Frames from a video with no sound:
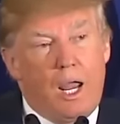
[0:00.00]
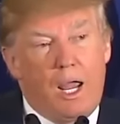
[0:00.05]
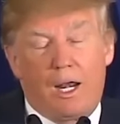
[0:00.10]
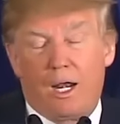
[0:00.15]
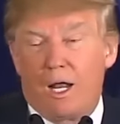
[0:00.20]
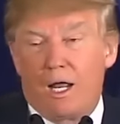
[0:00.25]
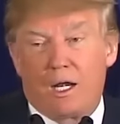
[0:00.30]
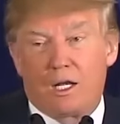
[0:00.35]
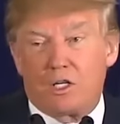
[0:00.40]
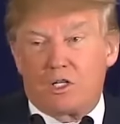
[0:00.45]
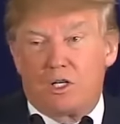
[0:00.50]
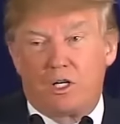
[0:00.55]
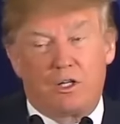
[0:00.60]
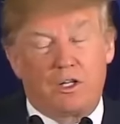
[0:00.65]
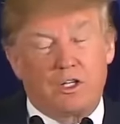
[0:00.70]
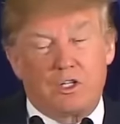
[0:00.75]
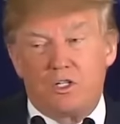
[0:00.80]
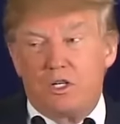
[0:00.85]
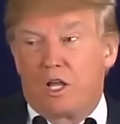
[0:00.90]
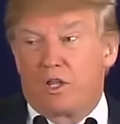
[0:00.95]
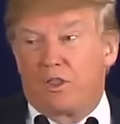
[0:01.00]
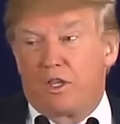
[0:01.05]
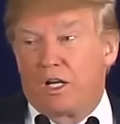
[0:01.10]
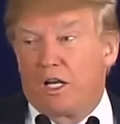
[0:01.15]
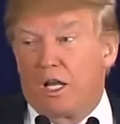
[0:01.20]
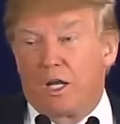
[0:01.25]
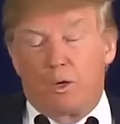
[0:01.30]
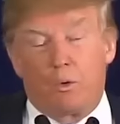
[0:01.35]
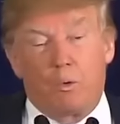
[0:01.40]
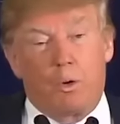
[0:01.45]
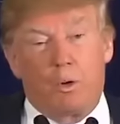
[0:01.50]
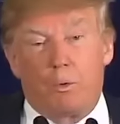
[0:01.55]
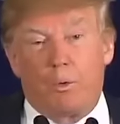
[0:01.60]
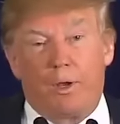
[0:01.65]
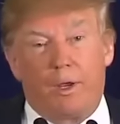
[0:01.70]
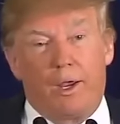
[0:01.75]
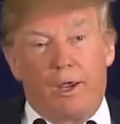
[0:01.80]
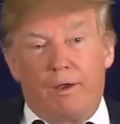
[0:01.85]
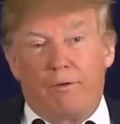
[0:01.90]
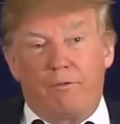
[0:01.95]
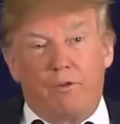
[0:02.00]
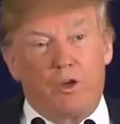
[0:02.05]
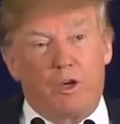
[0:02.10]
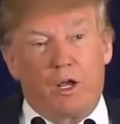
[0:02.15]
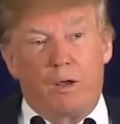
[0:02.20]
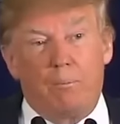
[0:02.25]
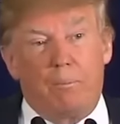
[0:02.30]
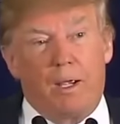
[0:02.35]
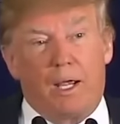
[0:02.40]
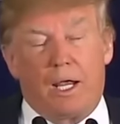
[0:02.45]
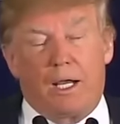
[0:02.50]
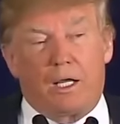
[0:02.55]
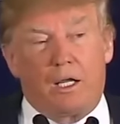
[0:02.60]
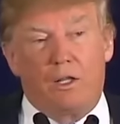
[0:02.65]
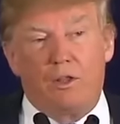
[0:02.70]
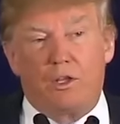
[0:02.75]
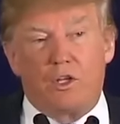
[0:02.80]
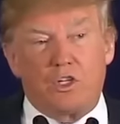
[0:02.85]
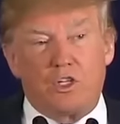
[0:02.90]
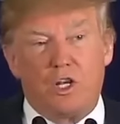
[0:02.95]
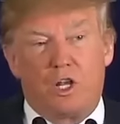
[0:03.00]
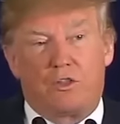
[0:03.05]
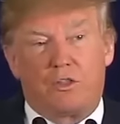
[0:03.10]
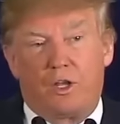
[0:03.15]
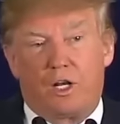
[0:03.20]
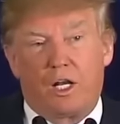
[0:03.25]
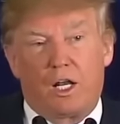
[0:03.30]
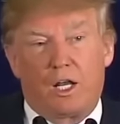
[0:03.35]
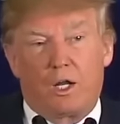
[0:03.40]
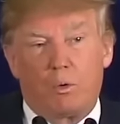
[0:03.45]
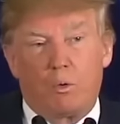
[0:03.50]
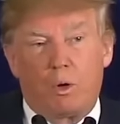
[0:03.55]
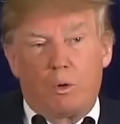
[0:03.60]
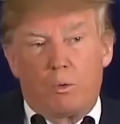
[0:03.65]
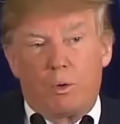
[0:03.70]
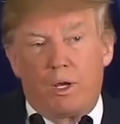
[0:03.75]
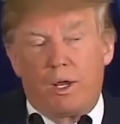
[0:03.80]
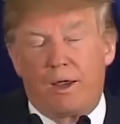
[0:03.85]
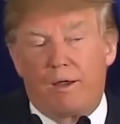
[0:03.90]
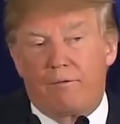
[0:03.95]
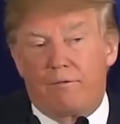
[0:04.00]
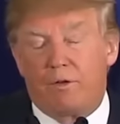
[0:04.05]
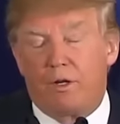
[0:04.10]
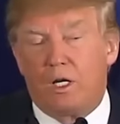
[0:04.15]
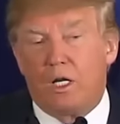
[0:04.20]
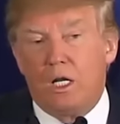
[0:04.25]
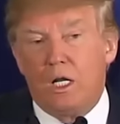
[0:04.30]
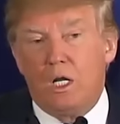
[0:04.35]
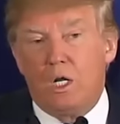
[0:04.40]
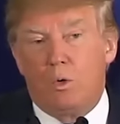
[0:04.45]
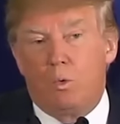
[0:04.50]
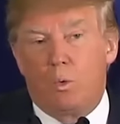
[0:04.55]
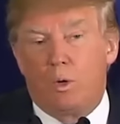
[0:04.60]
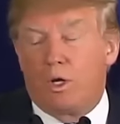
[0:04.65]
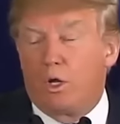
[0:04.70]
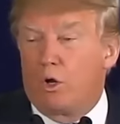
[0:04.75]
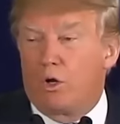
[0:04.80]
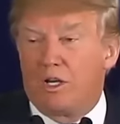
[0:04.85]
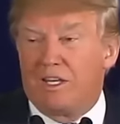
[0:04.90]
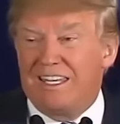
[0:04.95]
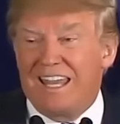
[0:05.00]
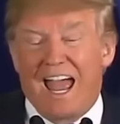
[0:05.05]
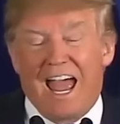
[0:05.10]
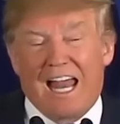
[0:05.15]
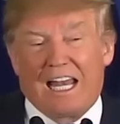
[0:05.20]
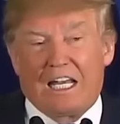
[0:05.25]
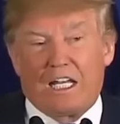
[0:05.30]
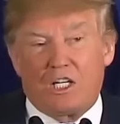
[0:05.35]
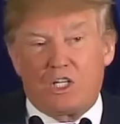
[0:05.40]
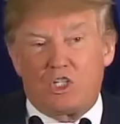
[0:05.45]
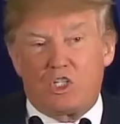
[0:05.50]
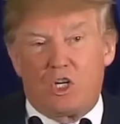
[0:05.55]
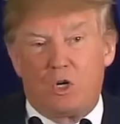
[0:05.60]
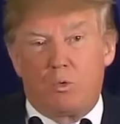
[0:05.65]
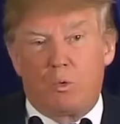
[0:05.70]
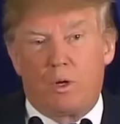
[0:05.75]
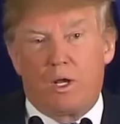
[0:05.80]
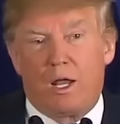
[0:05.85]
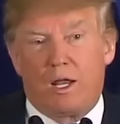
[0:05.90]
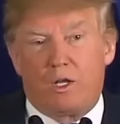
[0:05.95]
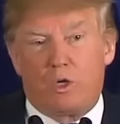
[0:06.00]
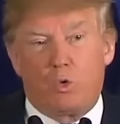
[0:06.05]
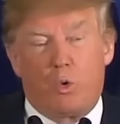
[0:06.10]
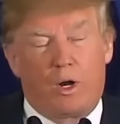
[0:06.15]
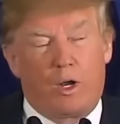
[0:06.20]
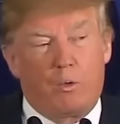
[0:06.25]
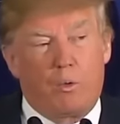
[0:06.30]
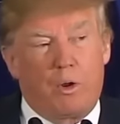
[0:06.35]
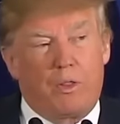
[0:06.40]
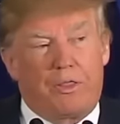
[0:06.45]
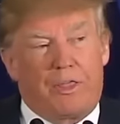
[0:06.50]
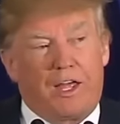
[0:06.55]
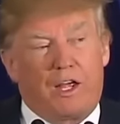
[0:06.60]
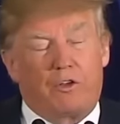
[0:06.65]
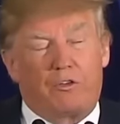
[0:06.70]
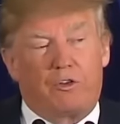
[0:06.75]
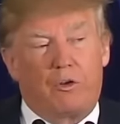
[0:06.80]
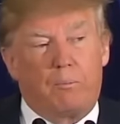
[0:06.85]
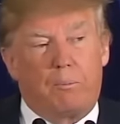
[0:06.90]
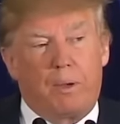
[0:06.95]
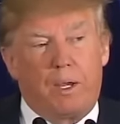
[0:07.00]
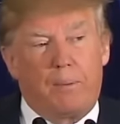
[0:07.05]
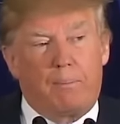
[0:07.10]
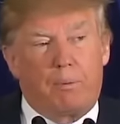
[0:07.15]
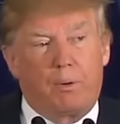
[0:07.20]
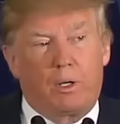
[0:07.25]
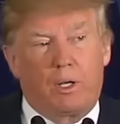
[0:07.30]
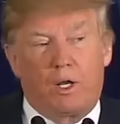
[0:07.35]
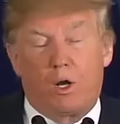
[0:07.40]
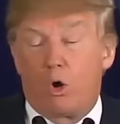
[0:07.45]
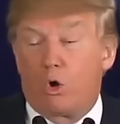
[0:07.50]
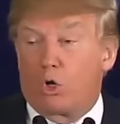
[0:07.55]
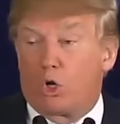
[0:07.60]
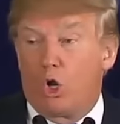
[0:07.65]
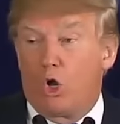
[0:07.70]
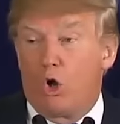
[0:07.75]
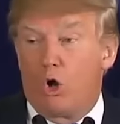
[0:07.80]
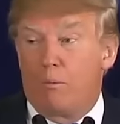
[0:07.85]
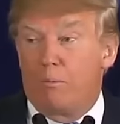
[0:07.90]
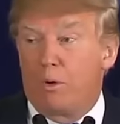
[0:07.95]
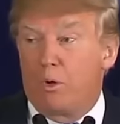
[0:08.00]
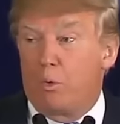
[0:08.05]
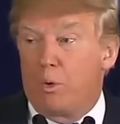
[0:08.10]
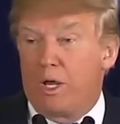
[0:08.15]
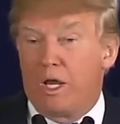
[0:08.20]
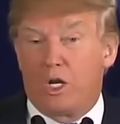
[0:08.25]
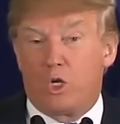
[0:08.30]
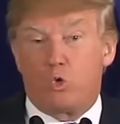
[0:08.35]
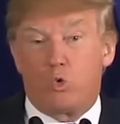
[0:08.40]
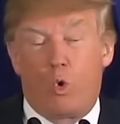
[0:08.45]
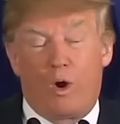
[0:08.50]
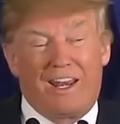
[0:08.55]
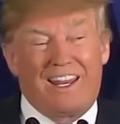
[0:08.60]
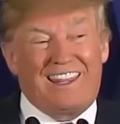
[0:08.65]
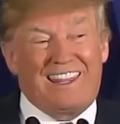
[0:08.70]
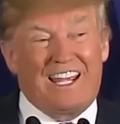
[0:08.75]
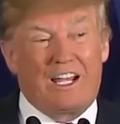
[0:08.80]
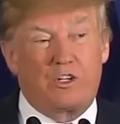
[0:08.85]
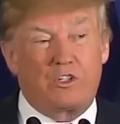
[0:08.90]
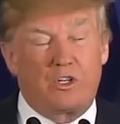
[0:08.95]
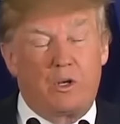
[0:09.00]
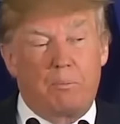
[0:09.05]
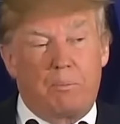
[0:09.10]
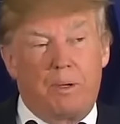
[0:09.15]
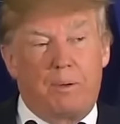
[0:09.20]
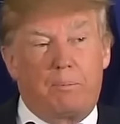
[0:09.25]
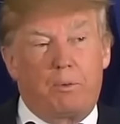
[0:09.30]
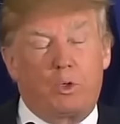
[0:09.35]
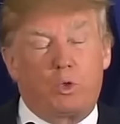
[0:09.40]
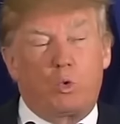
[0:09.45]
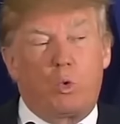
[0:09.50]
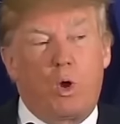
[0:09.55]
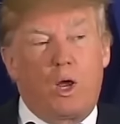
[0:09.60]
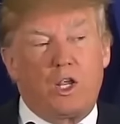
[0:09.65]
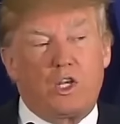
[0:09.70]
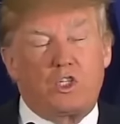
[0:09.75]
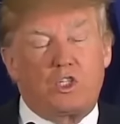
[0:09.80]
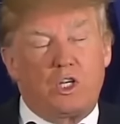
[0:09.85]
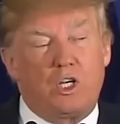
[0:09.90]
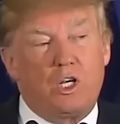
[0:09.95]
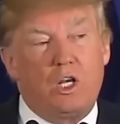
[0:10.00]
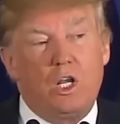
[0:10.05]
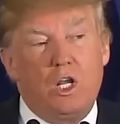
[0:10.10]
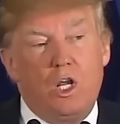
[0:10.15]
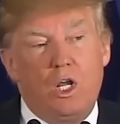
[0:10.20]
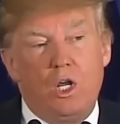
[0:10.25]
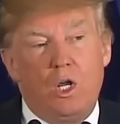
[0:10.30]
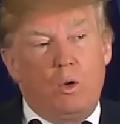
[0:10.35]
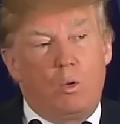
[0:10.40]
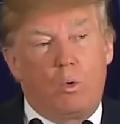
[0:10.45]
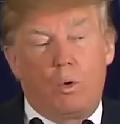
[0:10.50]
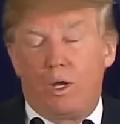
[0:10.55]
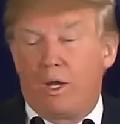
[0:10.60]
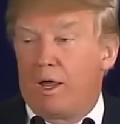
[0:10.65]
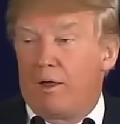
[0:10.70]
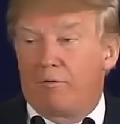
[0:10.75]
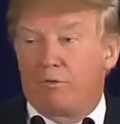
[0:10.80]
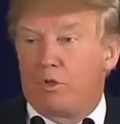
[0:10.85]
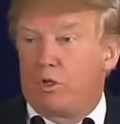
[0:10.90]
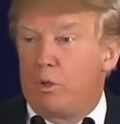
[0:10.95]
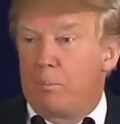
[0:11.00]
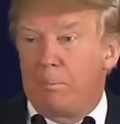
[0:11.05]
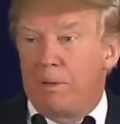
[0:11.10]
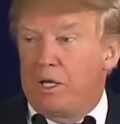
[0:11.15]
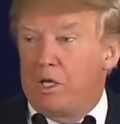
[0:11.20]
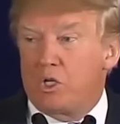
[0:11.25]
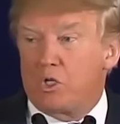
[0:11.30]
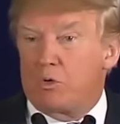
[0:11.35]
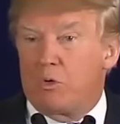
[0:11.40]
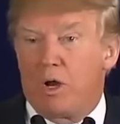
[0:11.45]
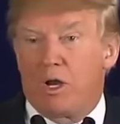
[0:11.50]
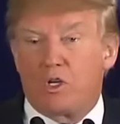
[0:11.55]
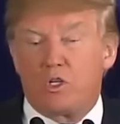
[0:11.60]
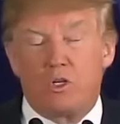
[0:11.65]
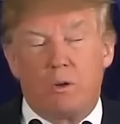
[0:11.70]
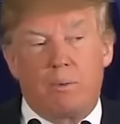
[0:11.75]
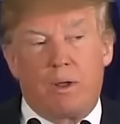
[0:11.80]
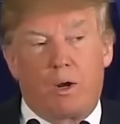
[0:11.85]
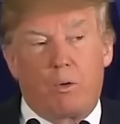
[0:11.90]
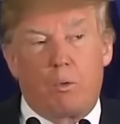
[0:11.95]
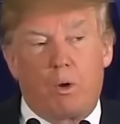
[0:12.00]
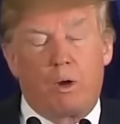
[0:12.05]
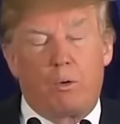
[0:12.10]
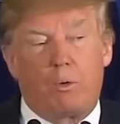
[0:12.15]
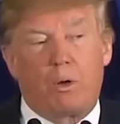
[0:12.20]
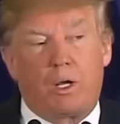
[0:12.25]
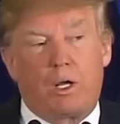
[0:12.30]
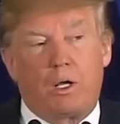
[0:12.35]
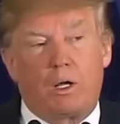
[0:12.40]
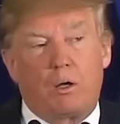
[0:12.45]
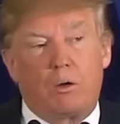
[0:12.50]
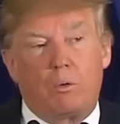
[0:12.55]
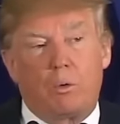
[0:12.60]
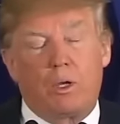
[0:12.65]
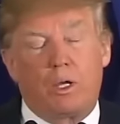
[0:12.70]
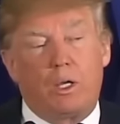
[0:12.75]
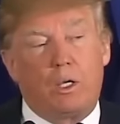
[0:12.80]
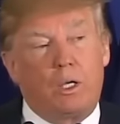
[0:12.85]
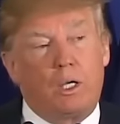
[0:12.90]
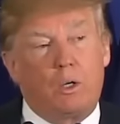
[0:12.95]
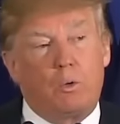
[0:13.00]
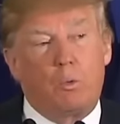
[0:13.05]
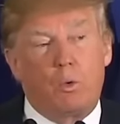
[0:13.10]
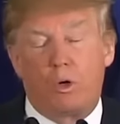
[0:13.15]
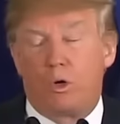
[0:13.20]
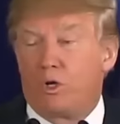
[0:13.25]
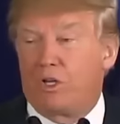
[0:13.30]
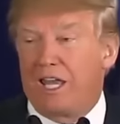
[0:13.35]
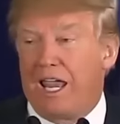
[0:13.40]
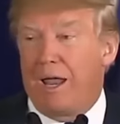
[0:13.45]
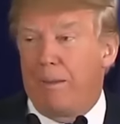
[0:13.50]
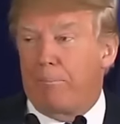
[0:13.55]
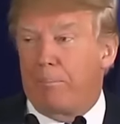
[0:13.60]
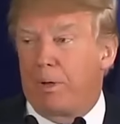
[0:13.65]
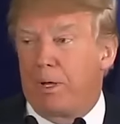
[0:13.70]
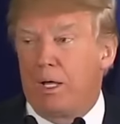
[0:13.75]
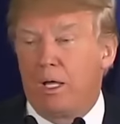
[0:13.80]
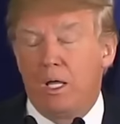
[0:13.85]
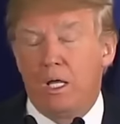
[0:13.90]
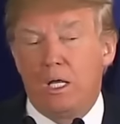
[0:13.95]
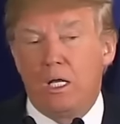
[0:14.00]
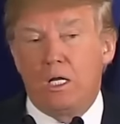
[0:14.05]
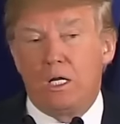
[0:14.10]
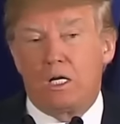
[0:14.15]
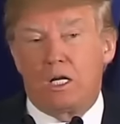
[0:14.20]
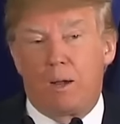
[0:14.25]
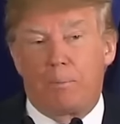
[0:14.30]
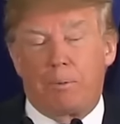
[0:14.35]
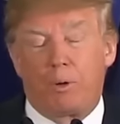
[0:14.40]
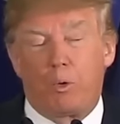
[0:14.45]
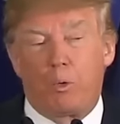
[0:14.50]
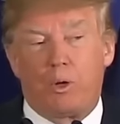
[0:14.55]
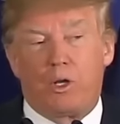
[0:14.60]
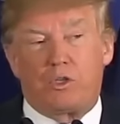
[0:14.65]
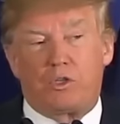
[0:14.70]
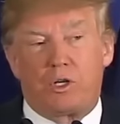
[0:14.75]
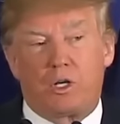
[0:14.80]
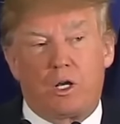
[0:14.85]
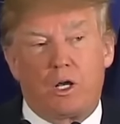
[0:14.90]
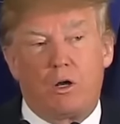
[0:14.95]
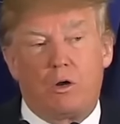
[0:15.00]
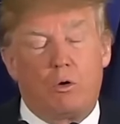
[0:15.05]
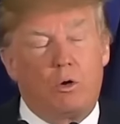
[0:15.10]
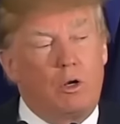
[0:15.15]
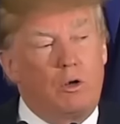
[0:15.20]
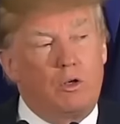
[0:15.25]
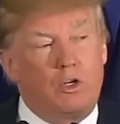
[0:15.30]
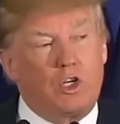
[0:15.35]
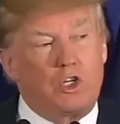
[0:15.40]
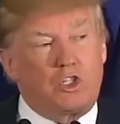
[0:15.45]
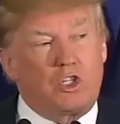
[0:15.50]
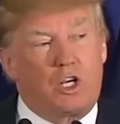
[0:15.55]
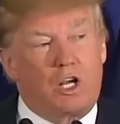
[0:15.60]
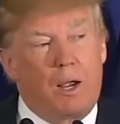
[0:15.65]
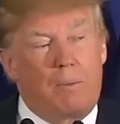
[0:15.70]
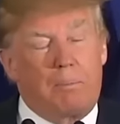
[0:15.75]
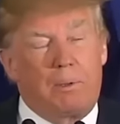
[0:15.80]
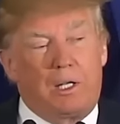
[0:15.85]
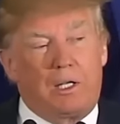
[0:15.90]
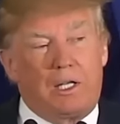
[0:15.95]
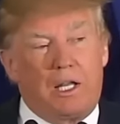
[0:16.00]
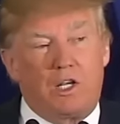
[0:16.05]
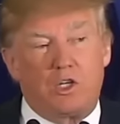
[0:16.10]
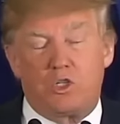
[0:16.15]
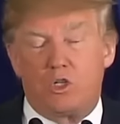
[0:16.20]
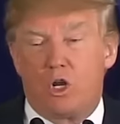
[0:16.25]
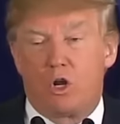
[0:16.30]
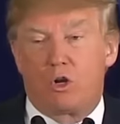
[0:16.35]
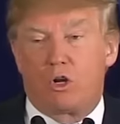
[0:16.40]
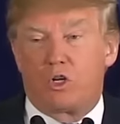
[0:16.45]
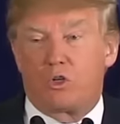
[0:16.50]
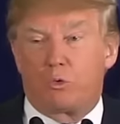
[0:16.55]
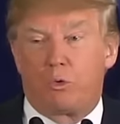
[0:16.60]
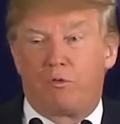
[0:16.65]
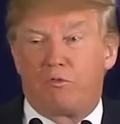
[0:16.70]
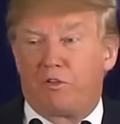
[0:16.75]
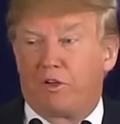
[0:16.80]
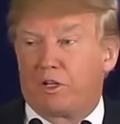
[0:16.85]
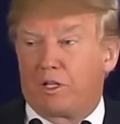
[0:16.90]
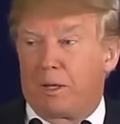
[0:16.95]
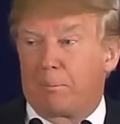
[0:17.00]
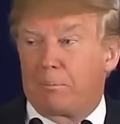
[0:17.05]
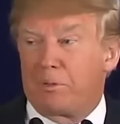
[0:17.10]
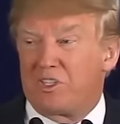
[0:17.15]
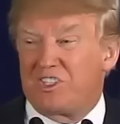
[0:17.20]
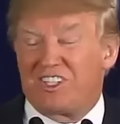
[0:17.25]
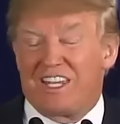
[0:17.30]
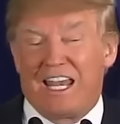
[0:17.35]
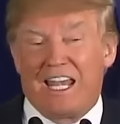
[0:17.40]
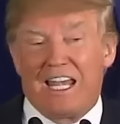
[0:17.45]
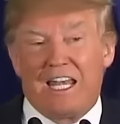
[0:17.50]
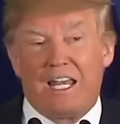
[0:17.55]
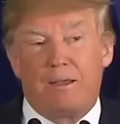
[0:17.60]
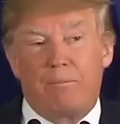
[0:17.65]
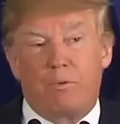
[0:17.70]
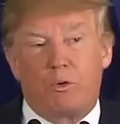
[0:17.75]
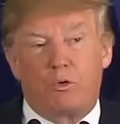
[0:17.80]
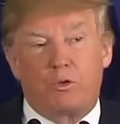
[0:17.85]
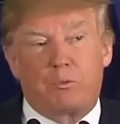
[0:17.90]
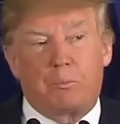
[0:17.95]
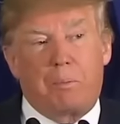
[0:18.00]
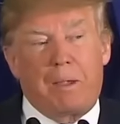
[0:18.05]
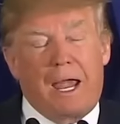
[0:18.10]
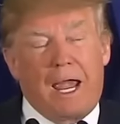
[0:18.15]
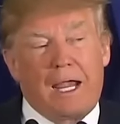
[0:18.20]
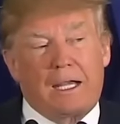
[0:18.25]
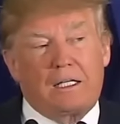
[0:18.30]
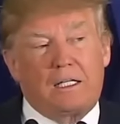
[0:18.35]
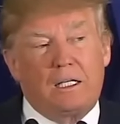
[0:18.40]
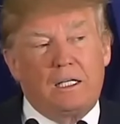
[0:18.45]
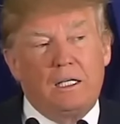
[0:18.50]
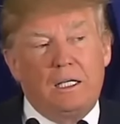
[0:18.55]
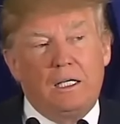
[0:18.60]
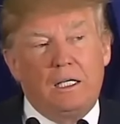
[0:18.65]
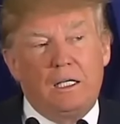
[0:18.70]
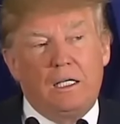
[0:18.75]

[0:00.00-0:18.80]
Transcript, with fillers: And honestly, there's nothing like what we have. You come back and there's nothing like what we have. And we go to Dallas and we had 21,000 people. In Oklahoma, we had 20,000 people twice. And we have the biggest crowds no matter where we go. We uh, were in Tampa a couple of weeks ago, and just a couple of days' notice, we filled up a stadium. It was packed.